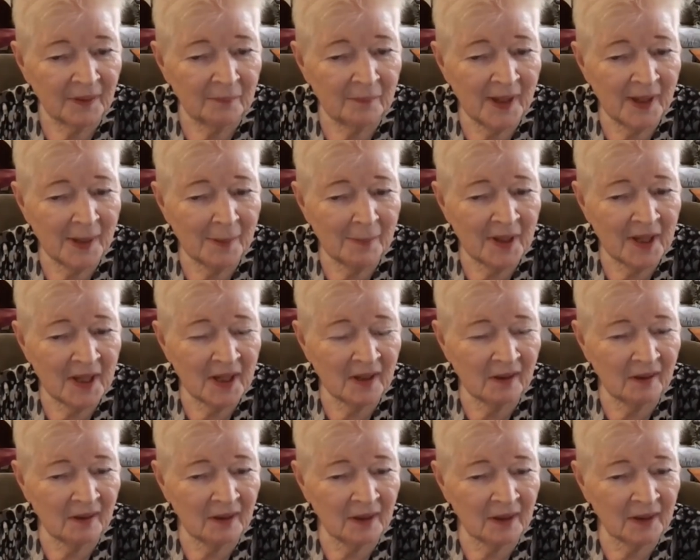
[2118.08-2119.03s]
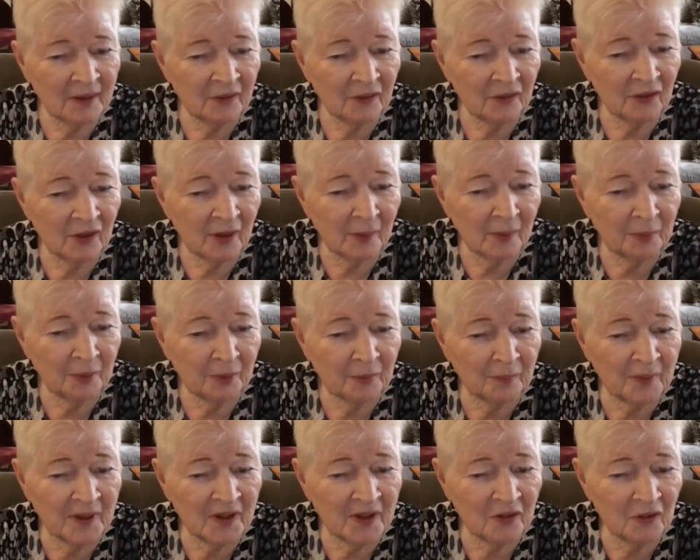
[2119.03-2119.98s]
And maybe on a
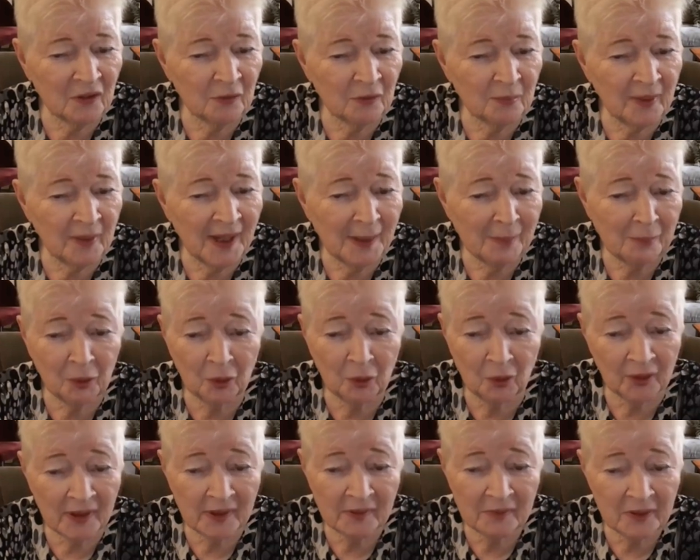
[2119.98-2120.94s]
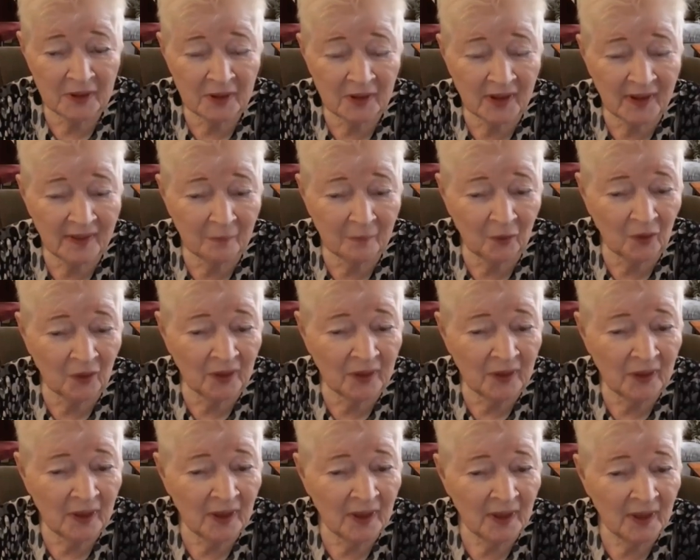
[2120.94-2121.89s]
separate piece of paper, or even that
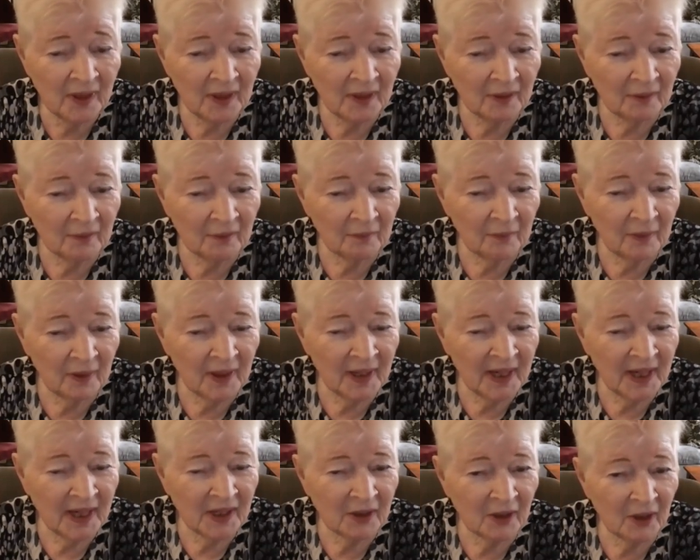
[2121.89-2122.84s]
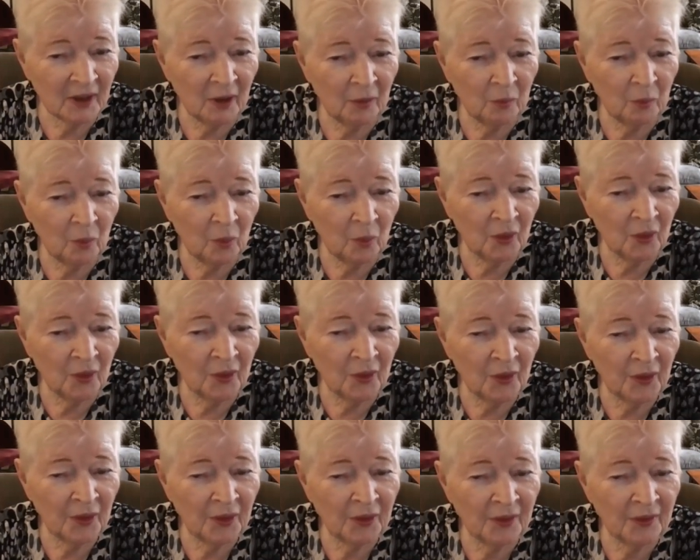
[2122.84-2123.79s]
one, write a
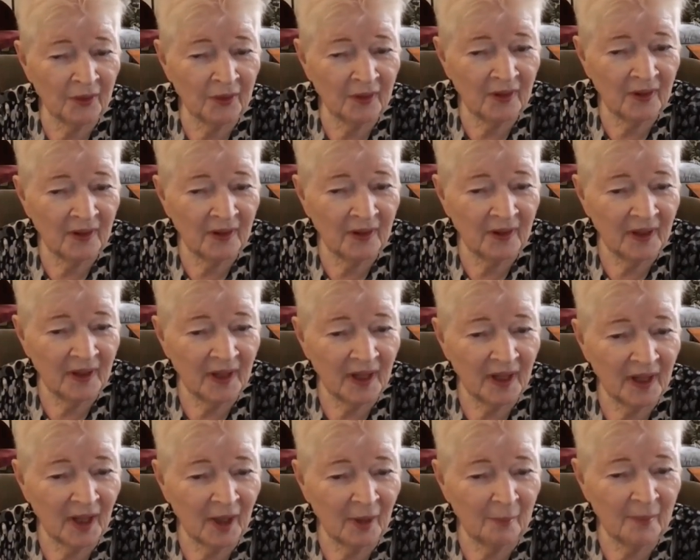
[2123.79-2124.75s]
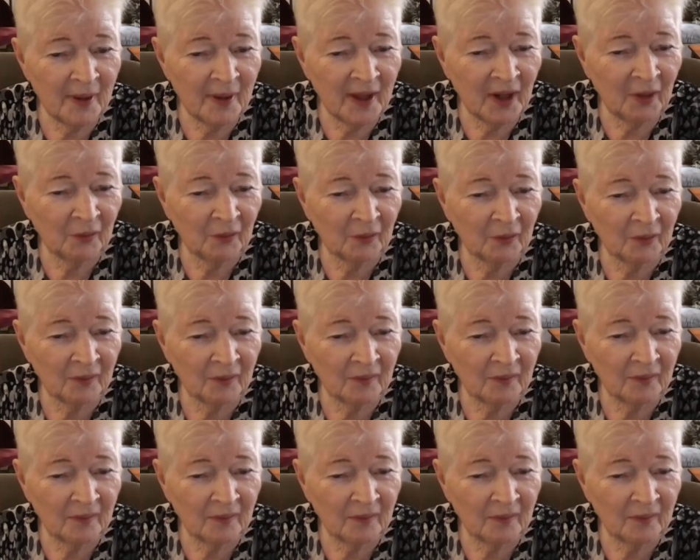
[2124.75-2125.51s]
word about